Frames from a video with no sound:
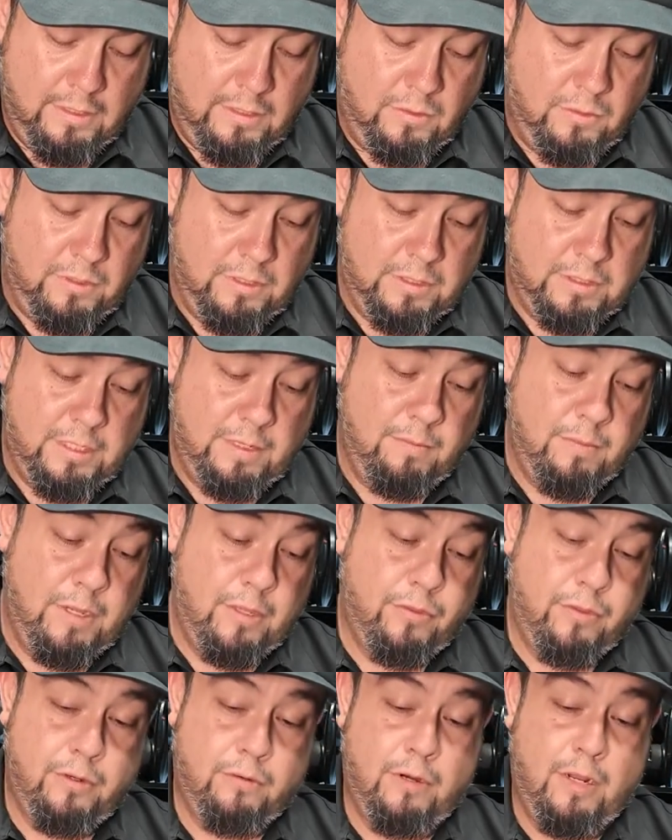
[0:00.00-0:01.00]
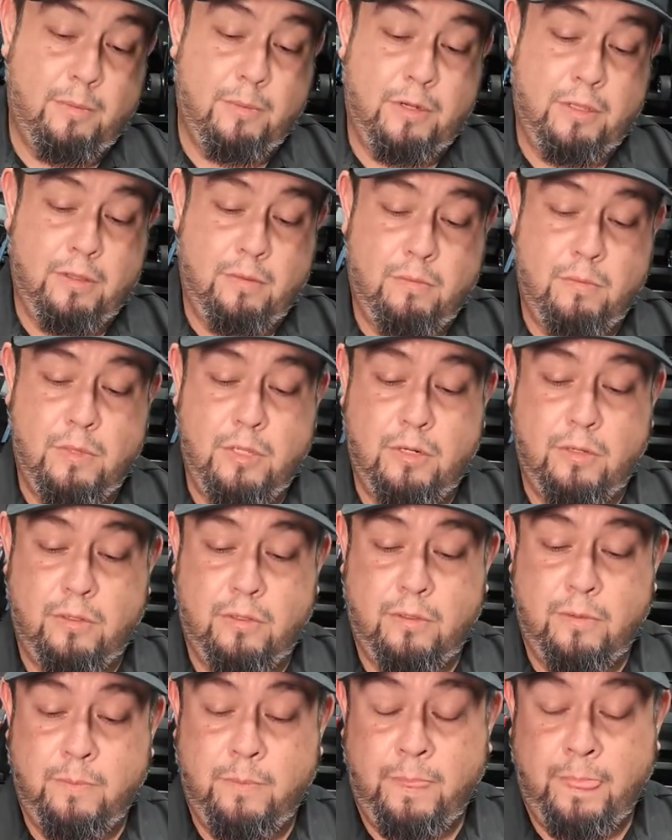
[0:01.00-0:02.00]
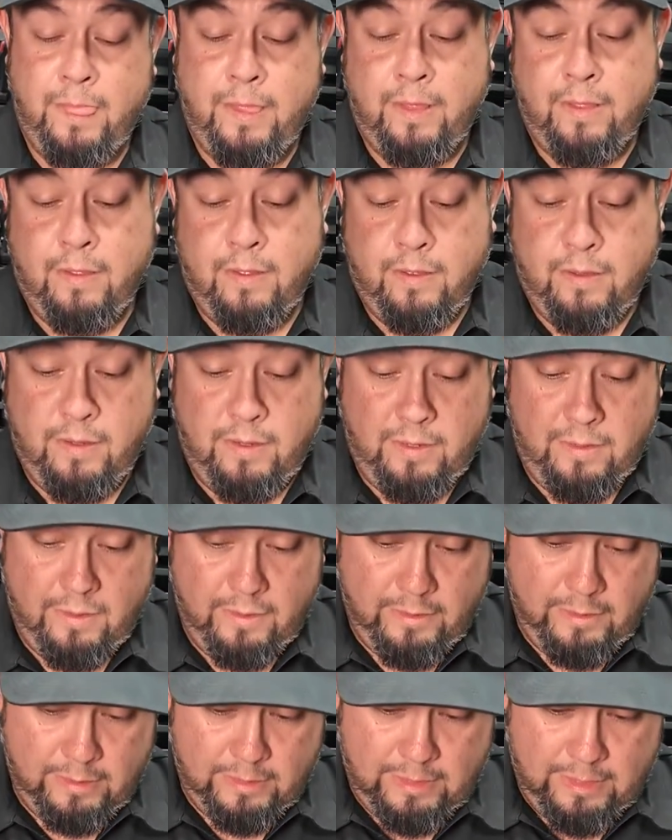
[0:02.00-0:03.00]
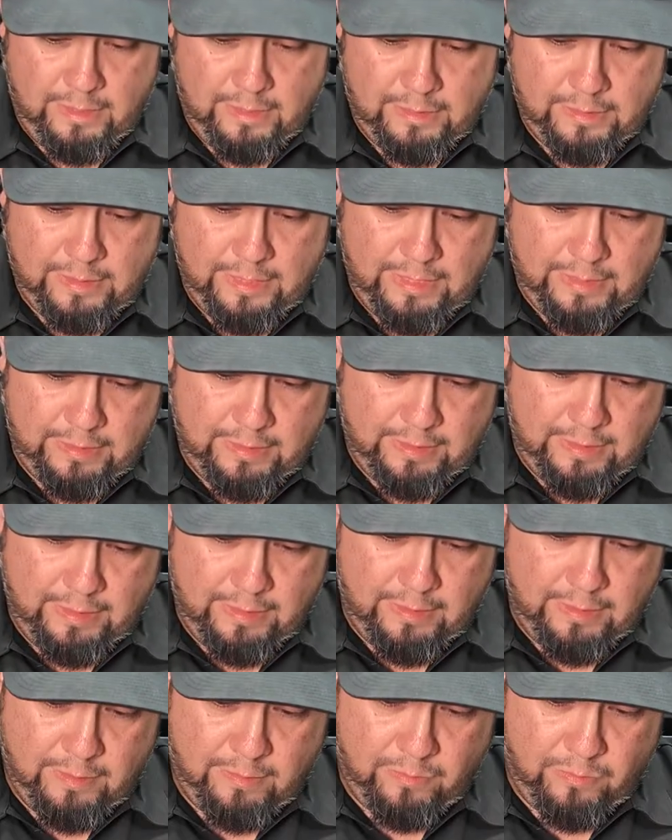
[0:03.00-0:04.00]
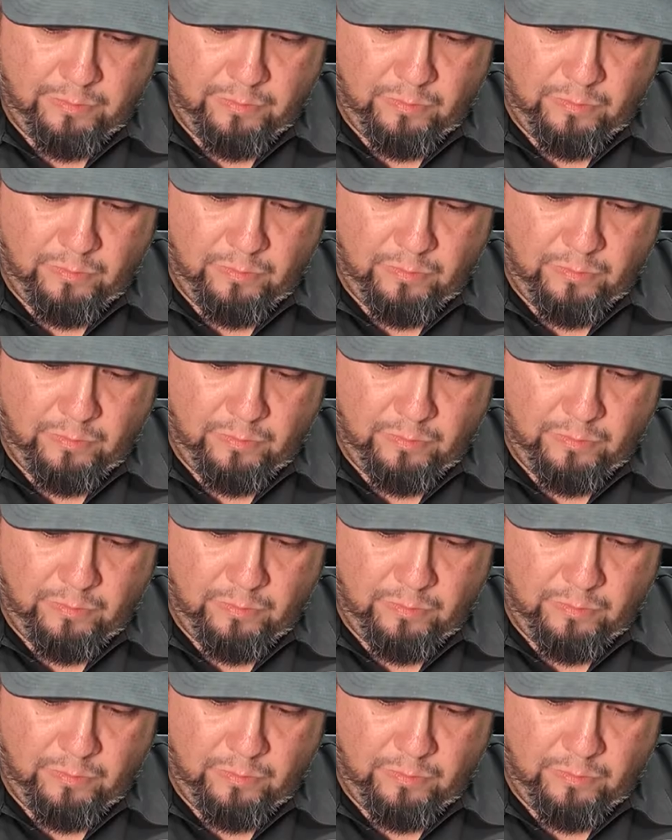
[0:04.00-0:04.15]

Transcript: Doing the same method, grabbing it in the middle, and then just kind of sizing it up